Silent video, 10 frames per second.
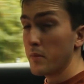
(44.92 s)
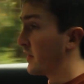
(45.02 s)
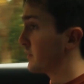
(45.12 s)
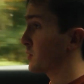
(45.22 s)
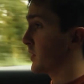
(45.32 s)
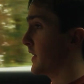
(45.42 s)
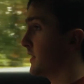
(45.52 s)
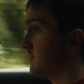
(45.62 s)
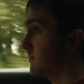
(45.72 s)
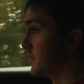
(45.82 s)
if you haven't already,
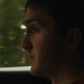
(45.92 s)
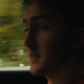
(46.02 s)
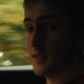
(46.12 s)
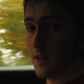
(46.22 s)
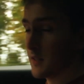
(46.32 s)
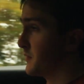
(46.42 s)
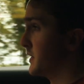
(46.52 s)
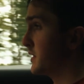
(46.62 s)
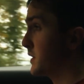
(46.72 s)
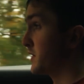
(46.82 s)
don't forget to like this
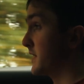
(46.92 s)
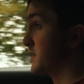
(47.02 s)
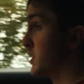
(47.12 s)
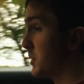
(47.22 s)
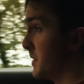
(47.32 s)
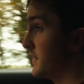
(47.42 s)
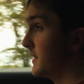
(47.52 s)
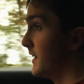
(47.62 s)
video, don't forget to comment,